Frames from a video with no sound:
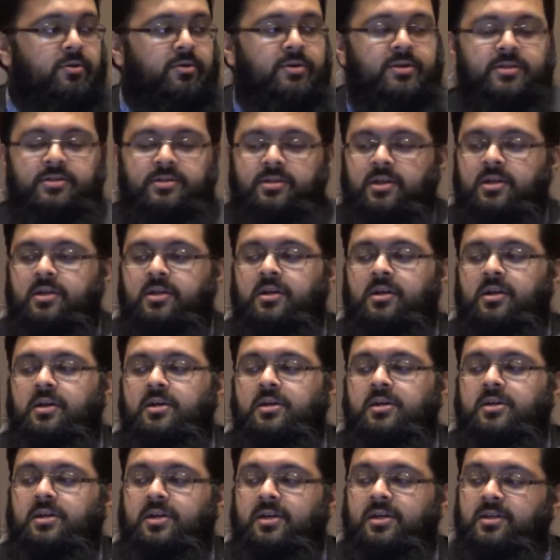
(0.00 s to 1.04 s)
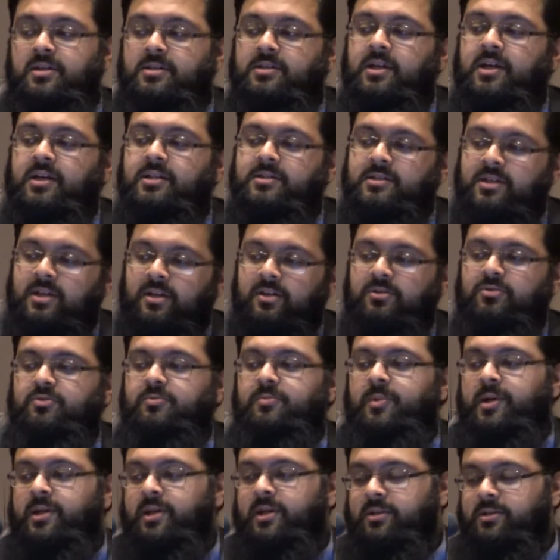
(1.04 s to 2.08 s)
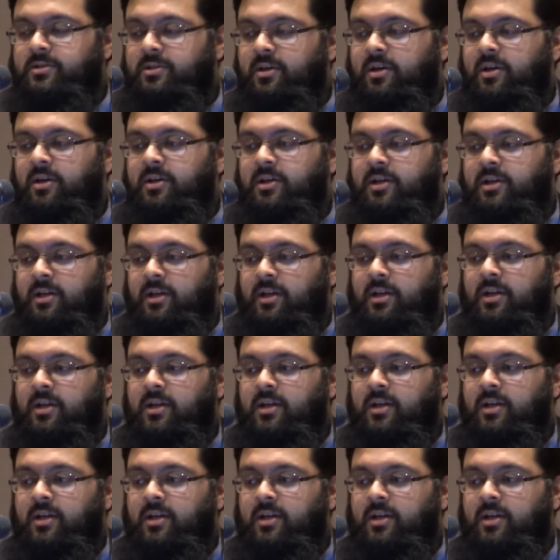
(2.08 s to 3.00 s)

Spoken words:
No, he said, Isa said to Bani Israel,